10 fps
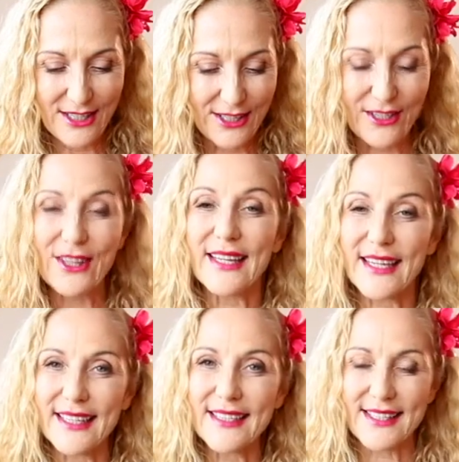So
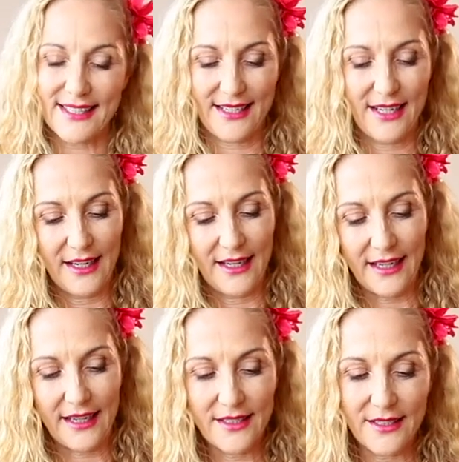this
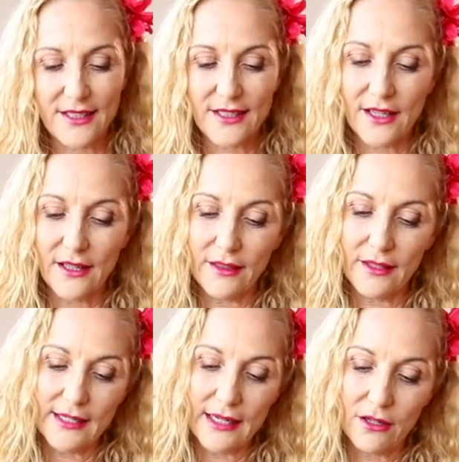is a skull
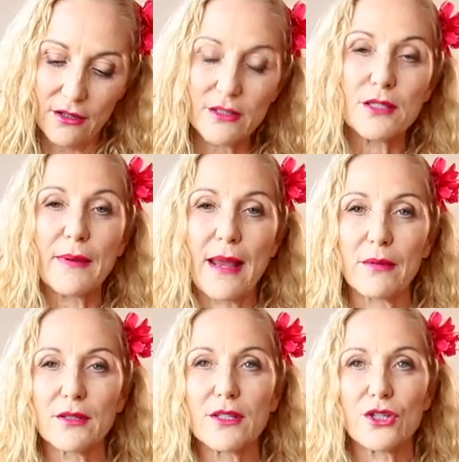that I got to be
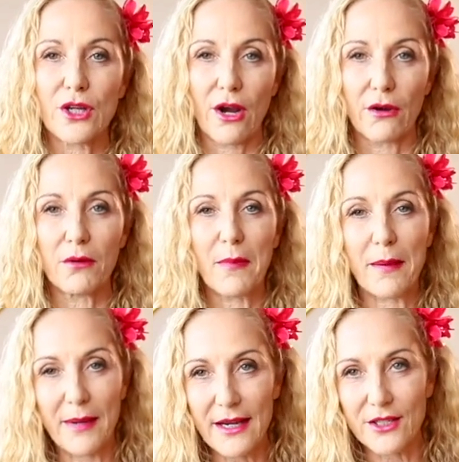able to show my
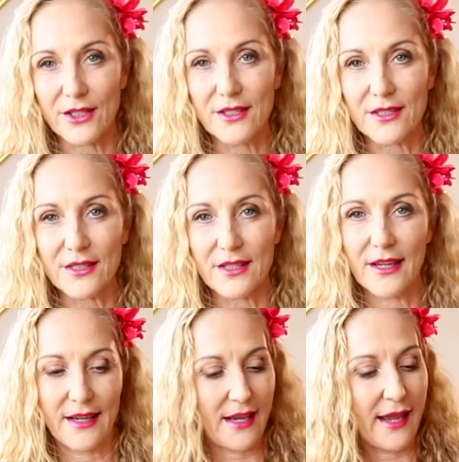patients,
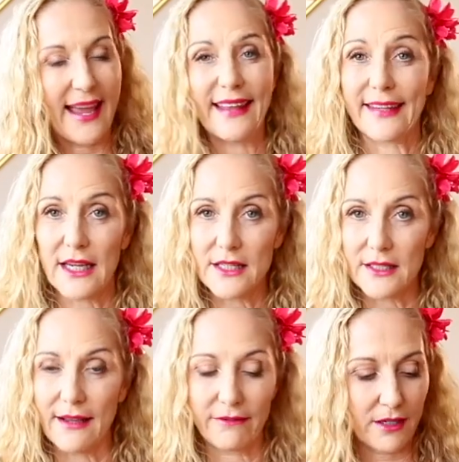and the kids
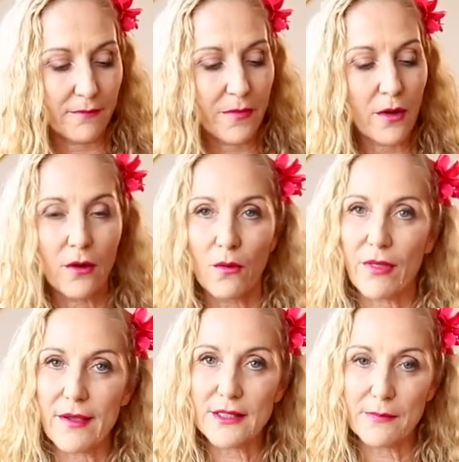love it,
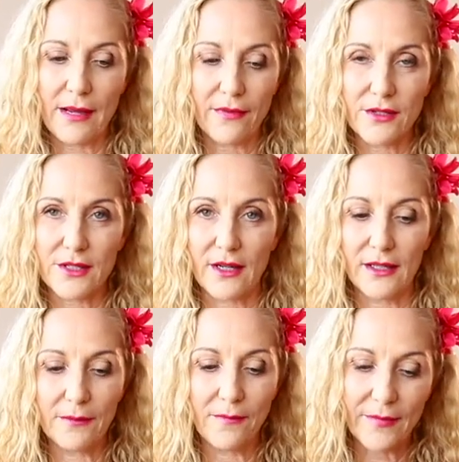things about the
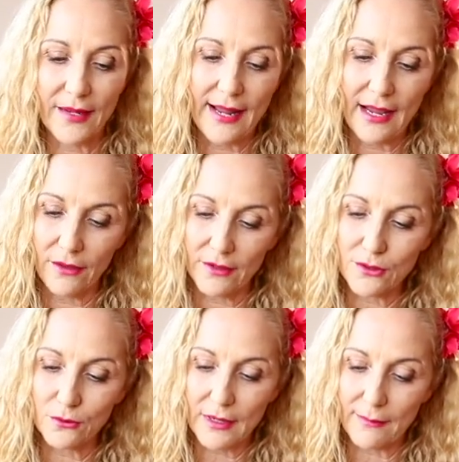skull and how
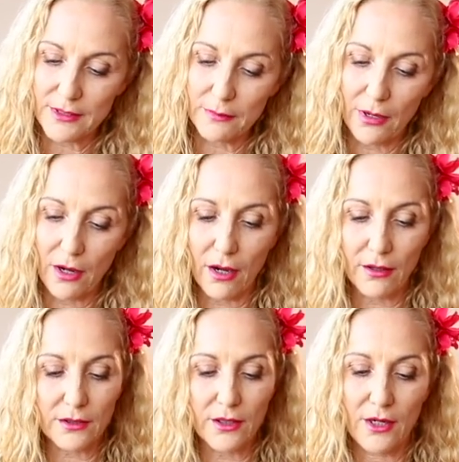this all comes
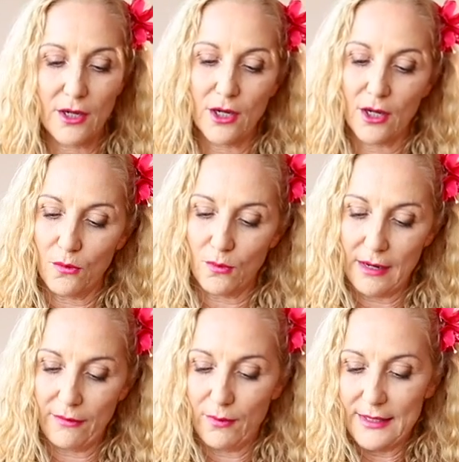apart,
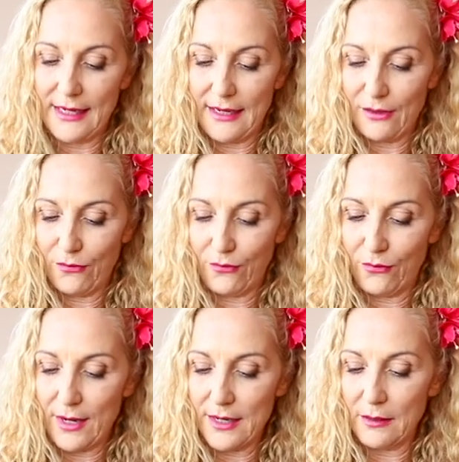where if we take the
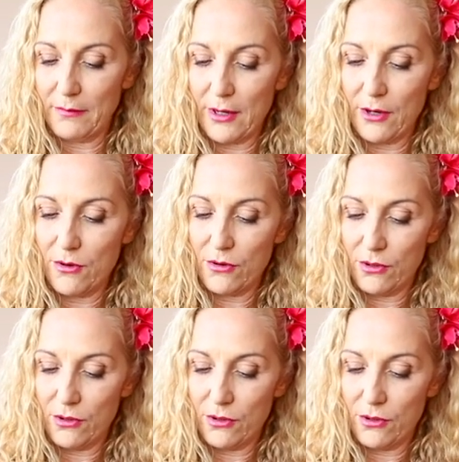frontal bone